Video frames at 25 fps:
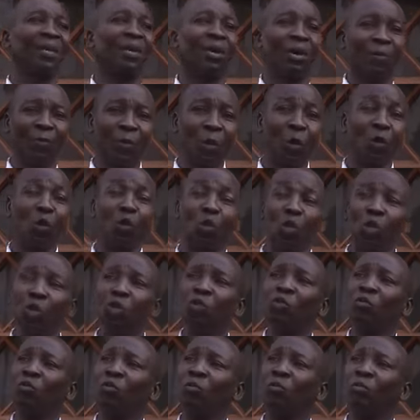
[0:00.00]
of
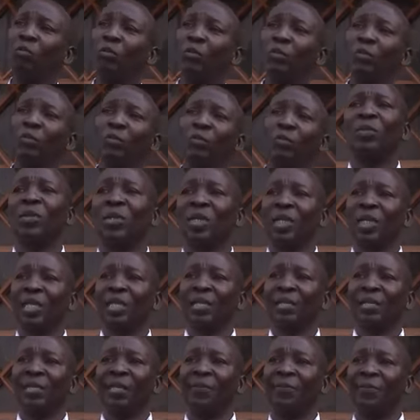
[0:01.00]

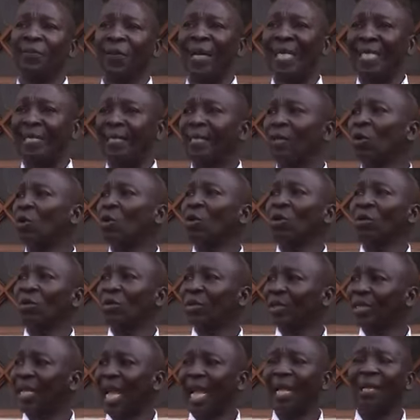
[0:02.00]
Okuku. The first
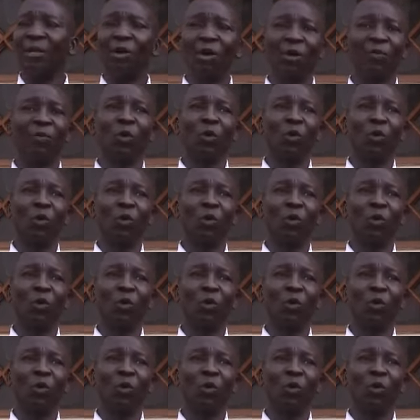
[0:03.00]
style of